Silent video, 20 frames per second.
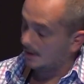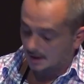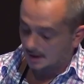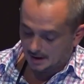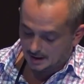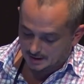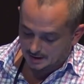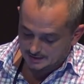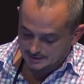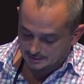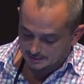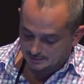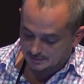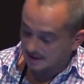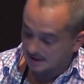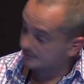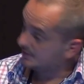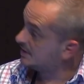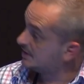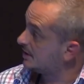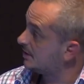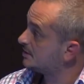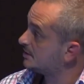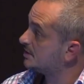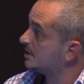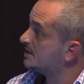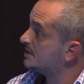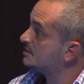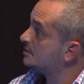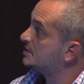So having
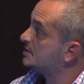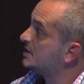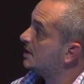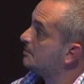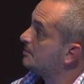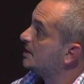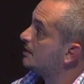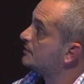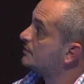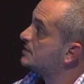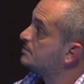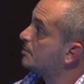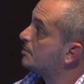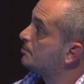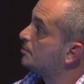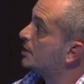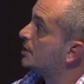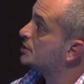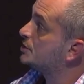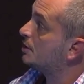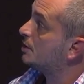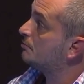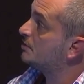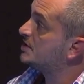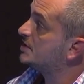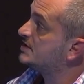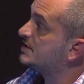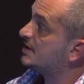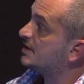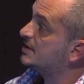characterized the dynamic of this population, we
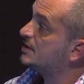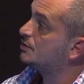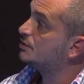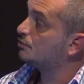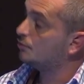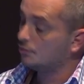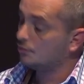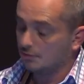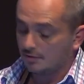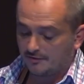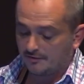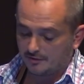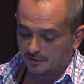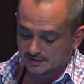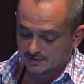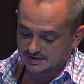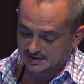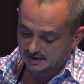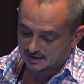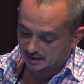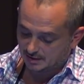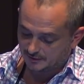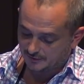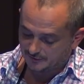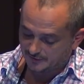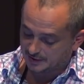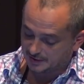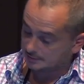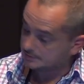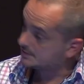decided to look for their
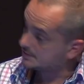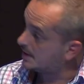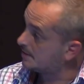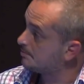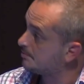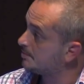phenotype.